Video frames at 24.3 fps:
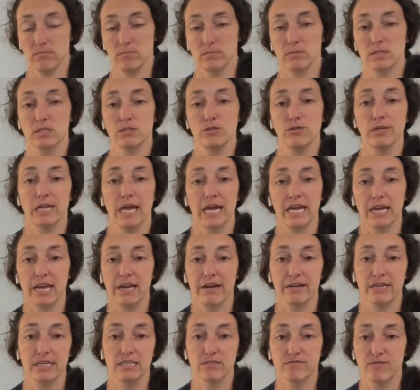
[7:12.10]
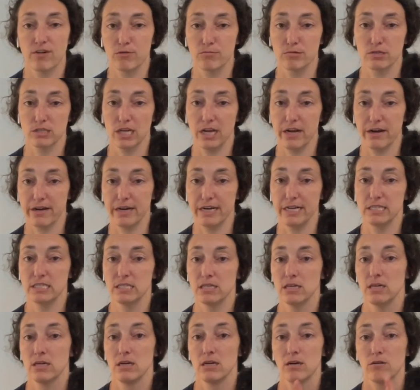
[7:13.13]
suitcase carries, farmer's carries
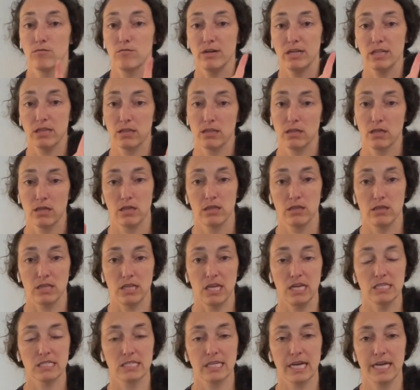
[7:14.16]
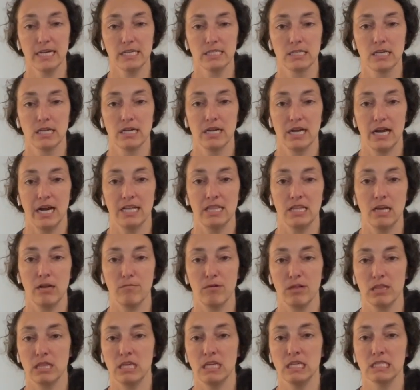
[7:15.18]
with these guys, and then
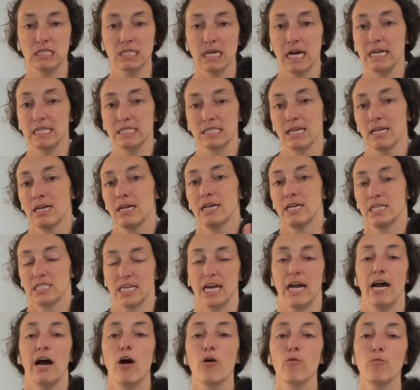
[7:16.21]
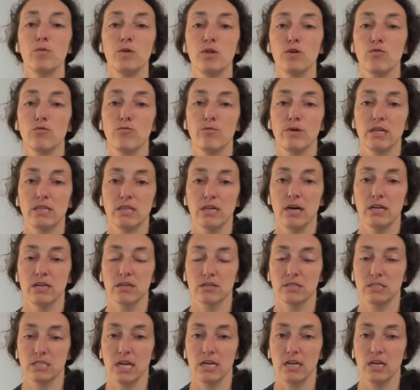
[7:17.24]
with these guys to help you with
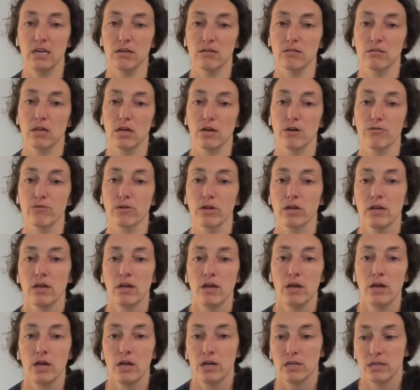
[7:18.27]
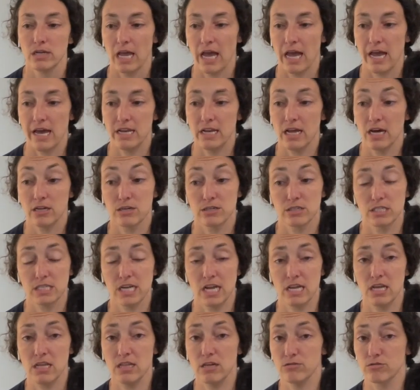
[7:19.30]
understanding your load and
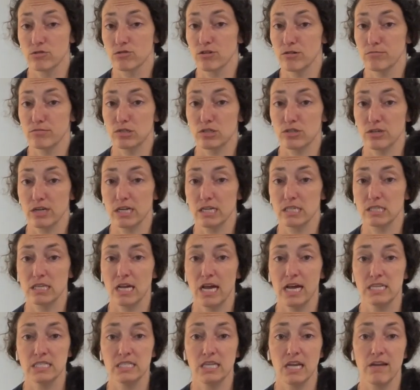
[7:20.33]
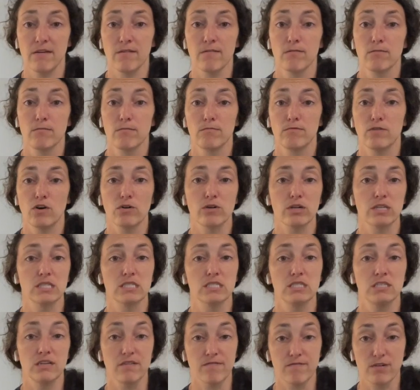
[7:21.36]
understanding those grip strengths as they focus
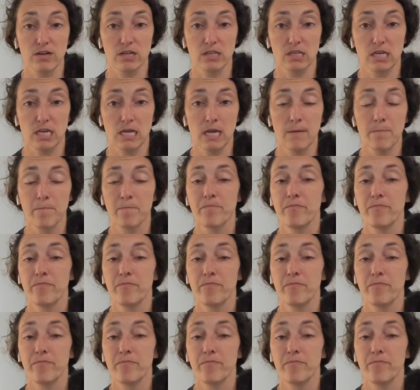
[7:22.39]
differently.